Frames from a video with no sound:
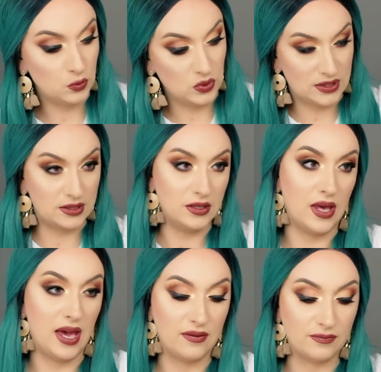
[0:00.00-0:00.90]
we still
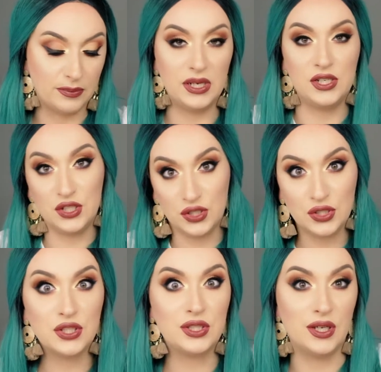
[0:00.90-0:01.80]
have a bunch
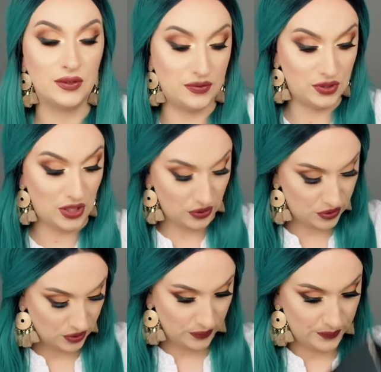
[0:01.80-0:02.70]
of stuff to get
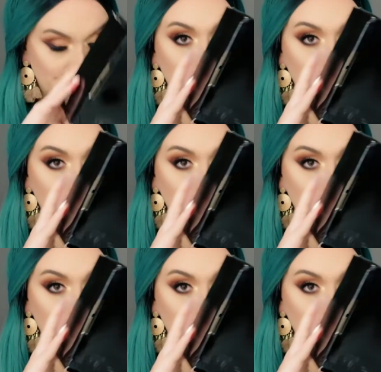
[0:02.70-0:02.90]
through.